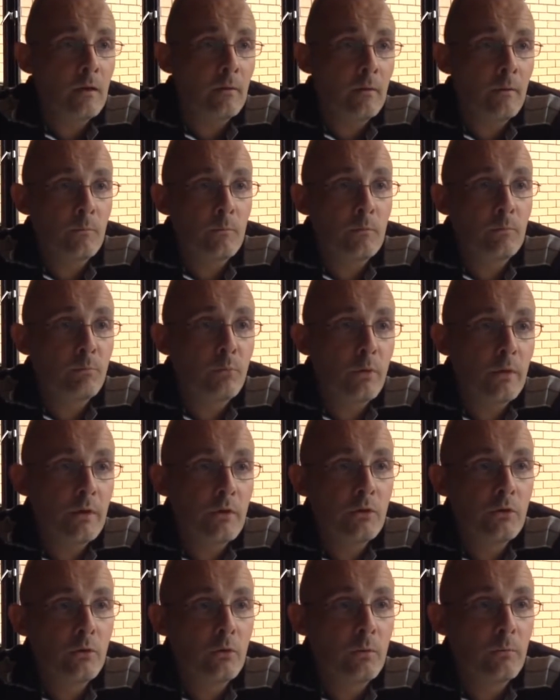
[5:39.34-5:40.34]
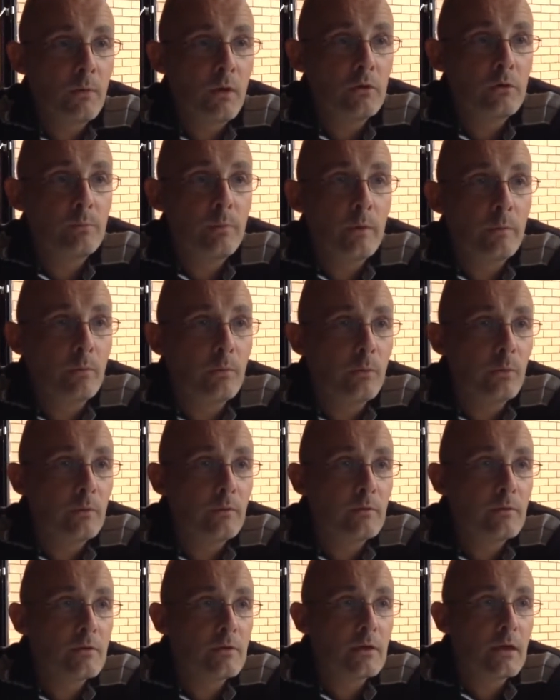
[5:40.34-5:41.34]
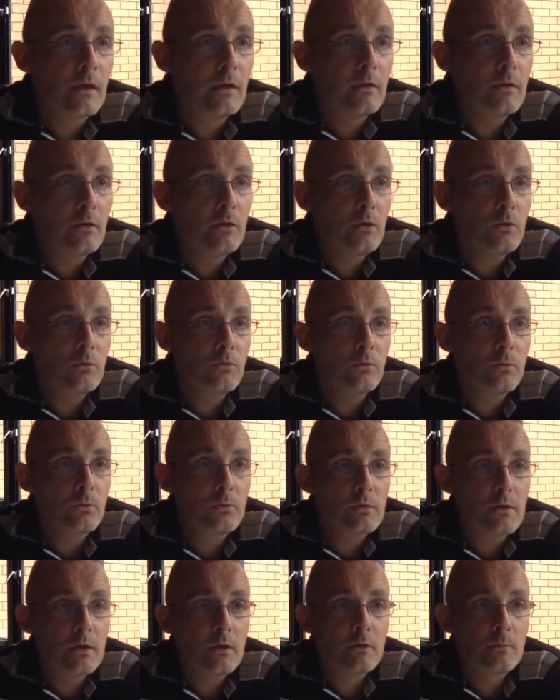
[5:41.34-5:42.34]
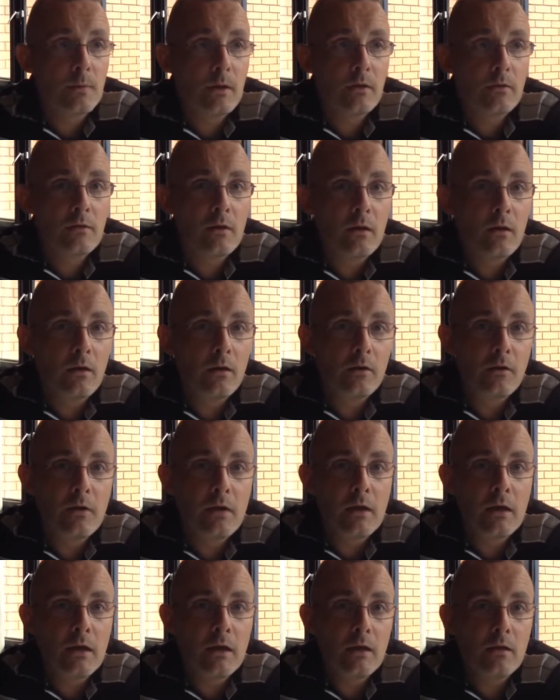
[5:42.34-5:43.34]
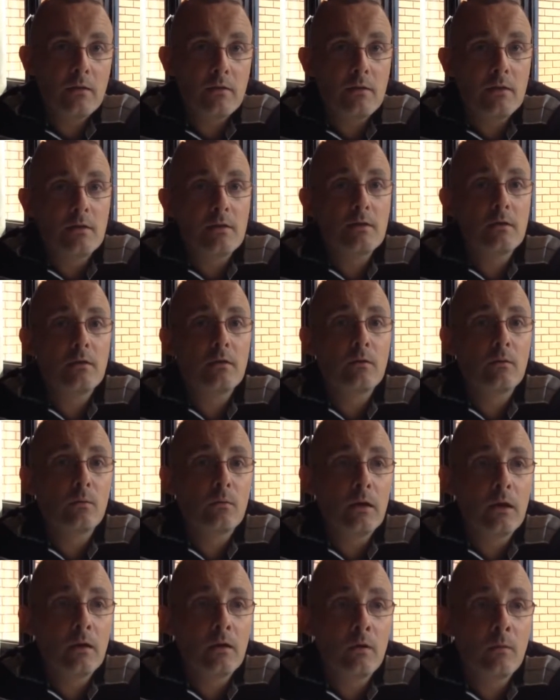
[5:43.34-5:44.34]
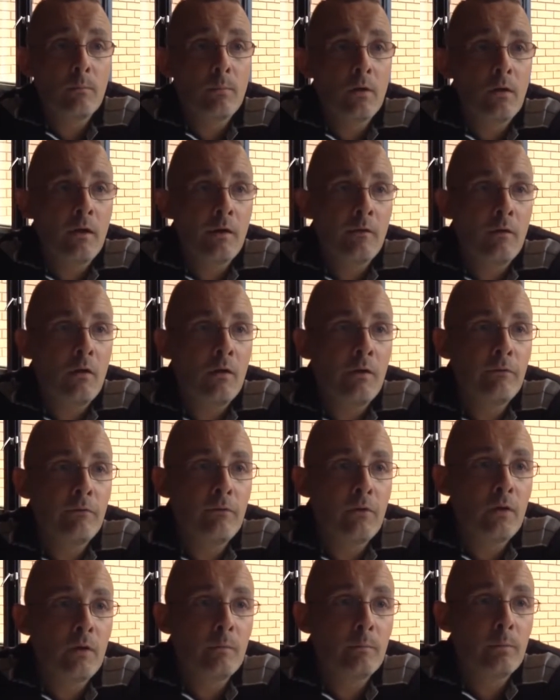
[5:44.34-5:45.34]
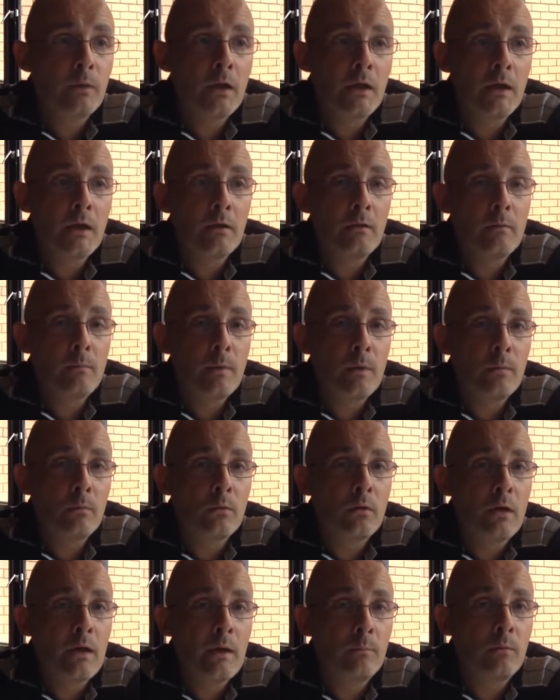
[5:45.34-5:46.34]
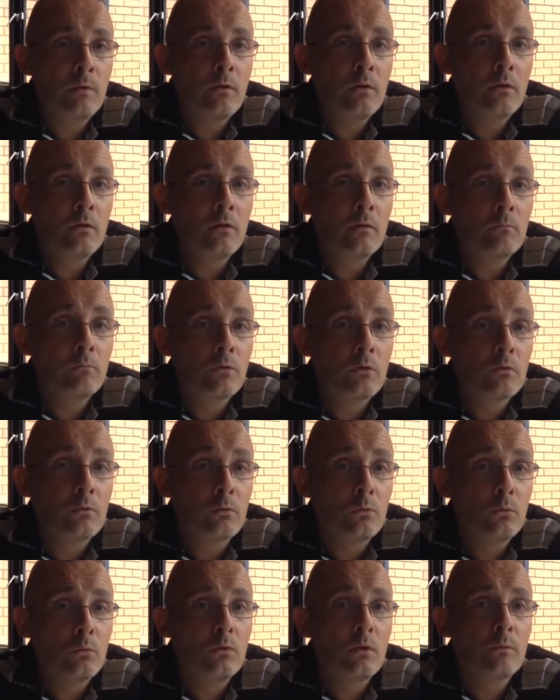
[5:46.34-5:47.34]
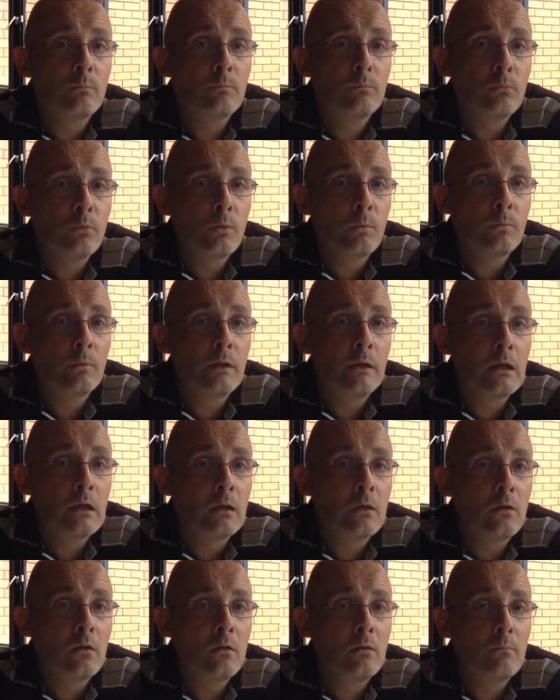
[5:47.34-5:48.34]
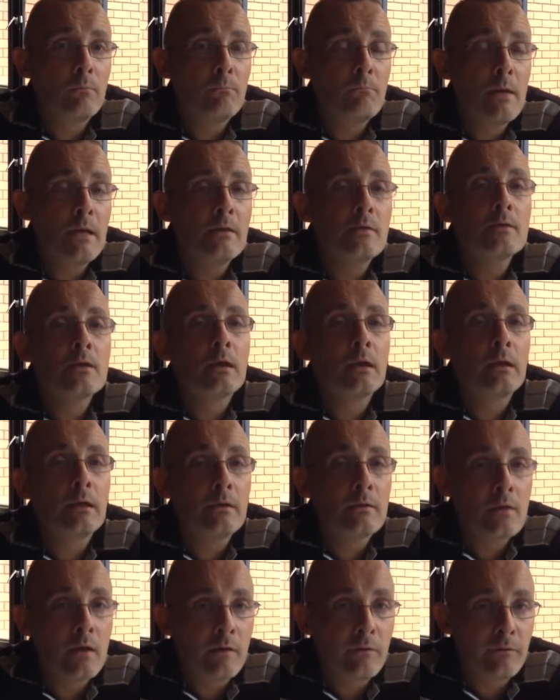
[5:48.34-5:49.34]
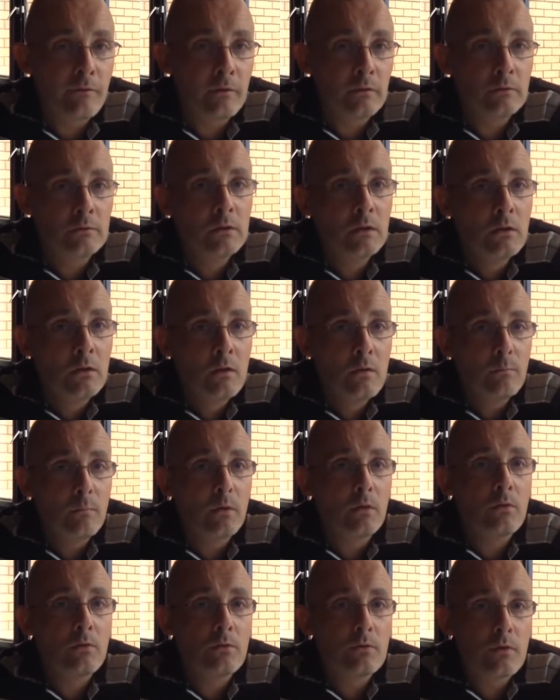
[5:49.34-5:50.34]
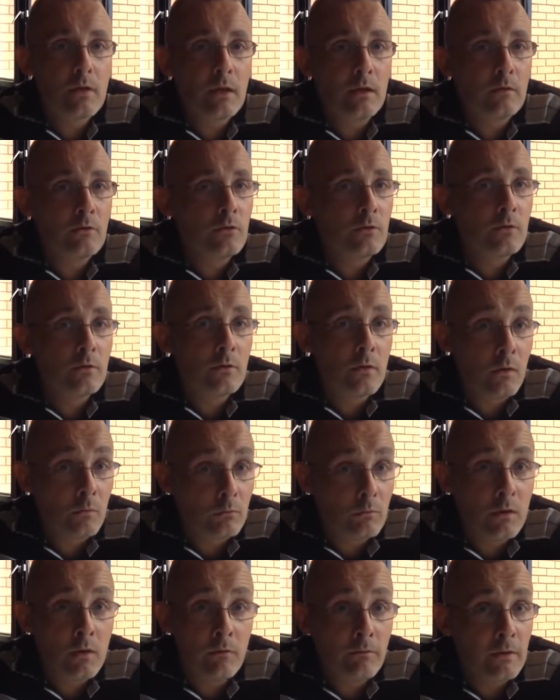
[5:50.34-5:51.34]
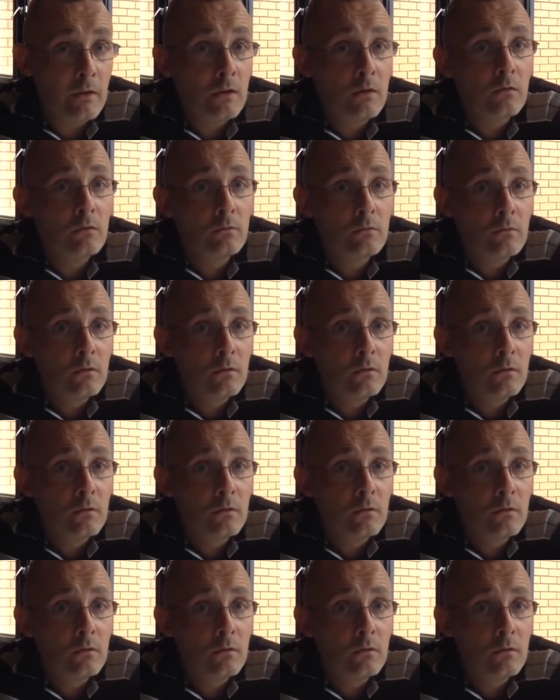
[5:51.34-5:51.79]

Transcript: I'm pretty sure most people would say the usual suspects, the likes of the Higginses and all that lot, but I find playing people like Ebden and Rod Lawler probably mentally tougher, because they just don't give in.